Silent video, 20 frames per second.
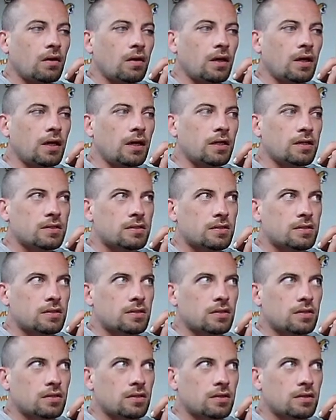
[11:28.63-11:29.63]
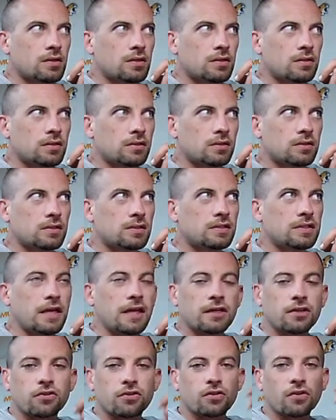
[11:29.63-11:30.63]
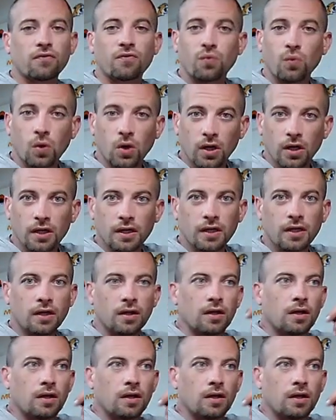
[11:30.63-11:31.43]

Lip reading: its standard of work,